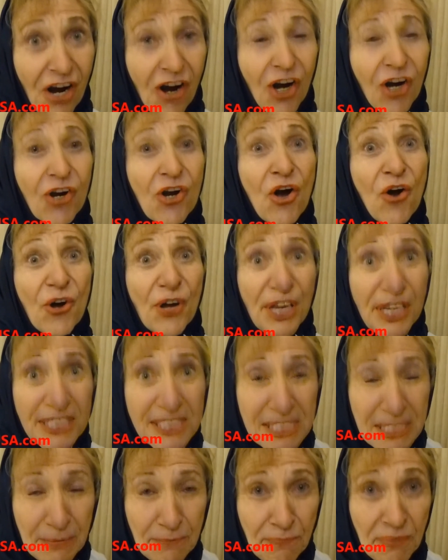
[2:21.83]
are going
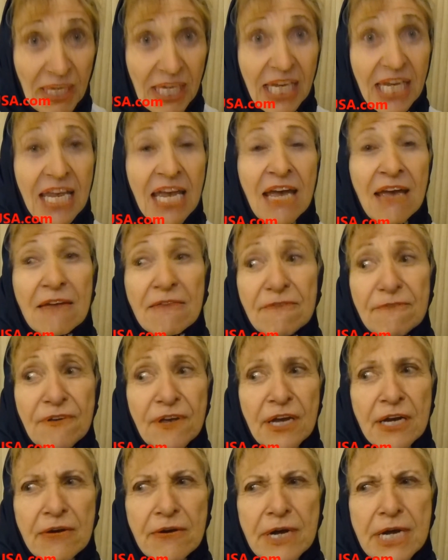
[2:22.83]
to be
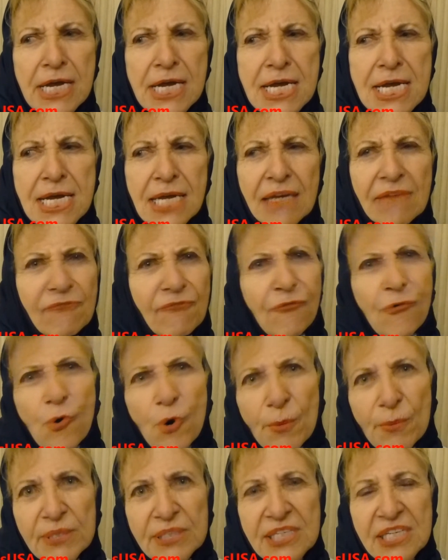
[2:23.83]
very
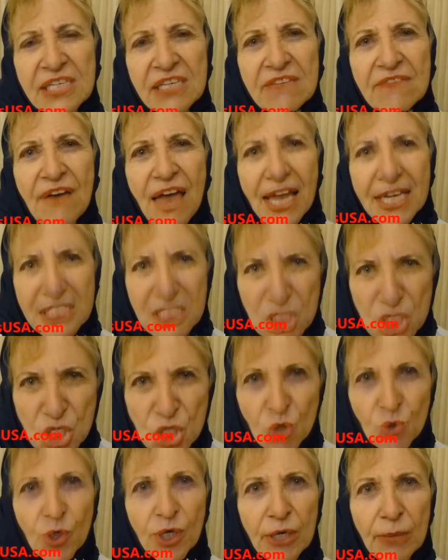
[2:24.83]
informative and
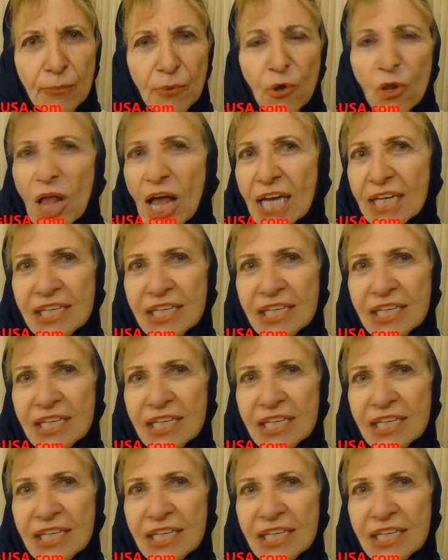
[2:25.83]
enjoyable.